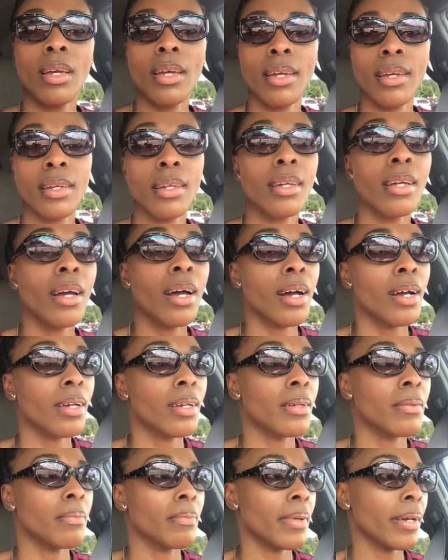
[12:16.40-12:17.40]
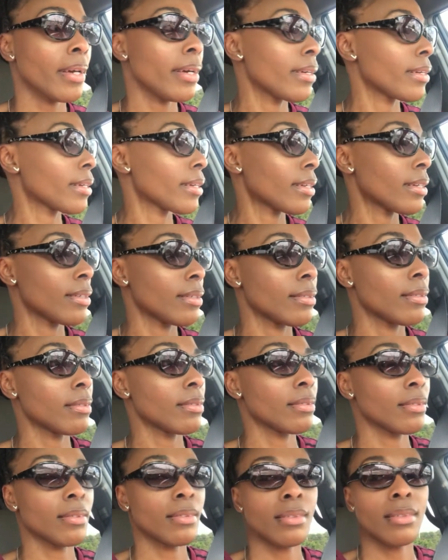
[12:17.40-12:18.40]
and I am back
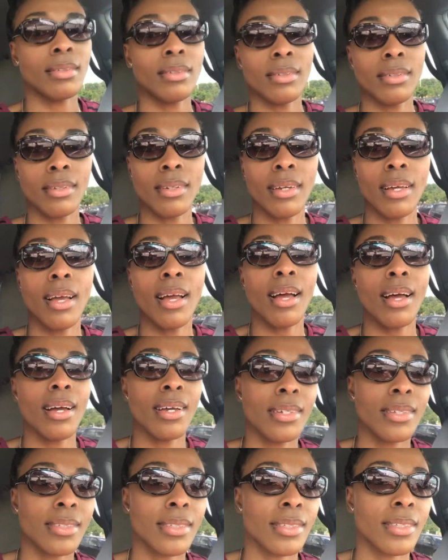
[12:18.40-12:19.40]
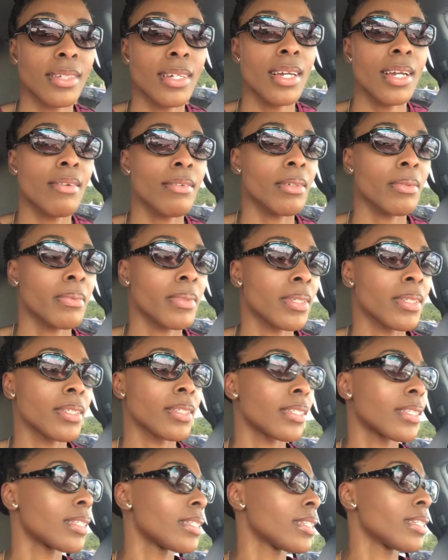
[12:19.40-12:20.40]
at
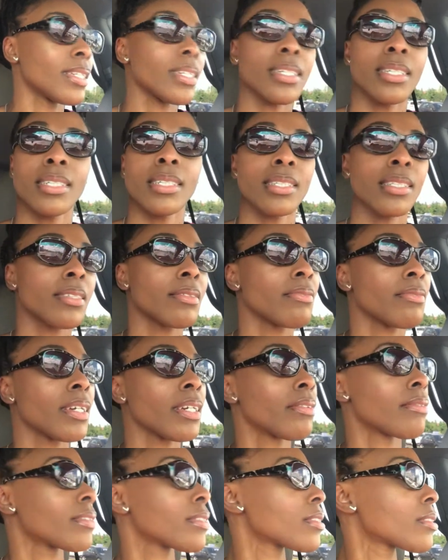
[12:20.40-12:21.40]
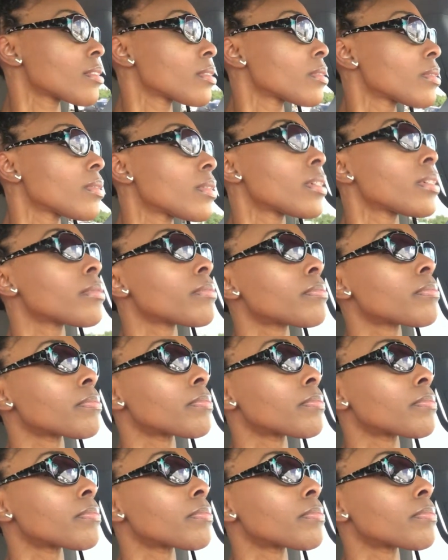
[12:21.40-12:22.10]
everyone's least favorite store,